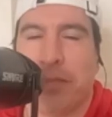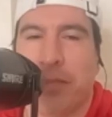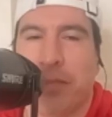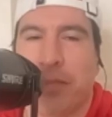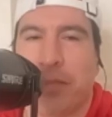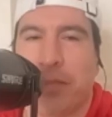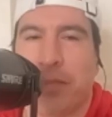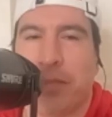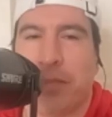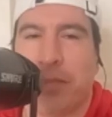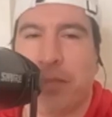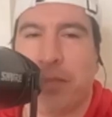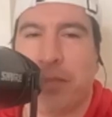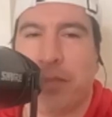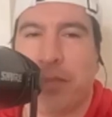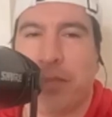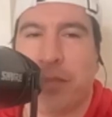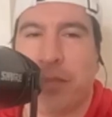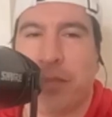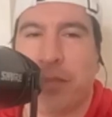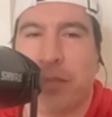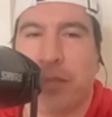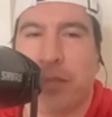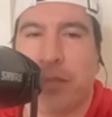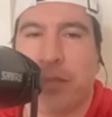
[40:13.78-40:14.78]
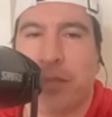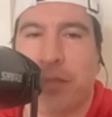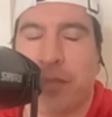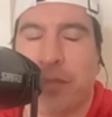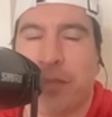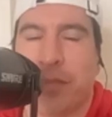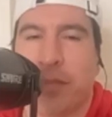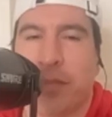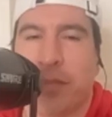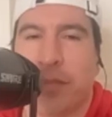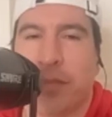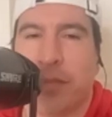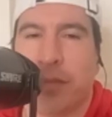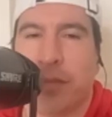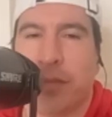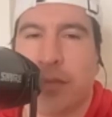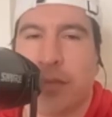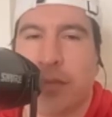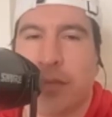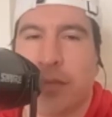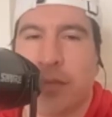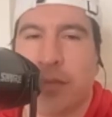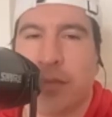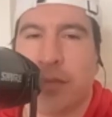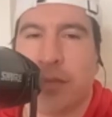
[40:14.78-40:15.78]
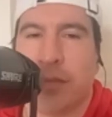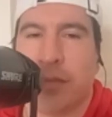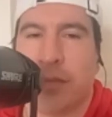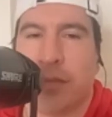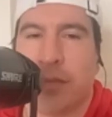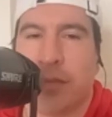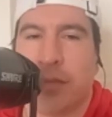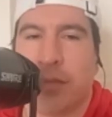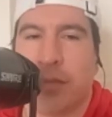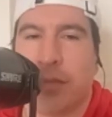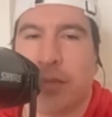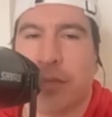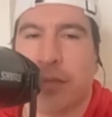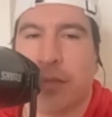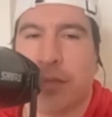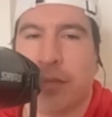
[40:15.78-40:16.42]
No words are spoken by the person on screen.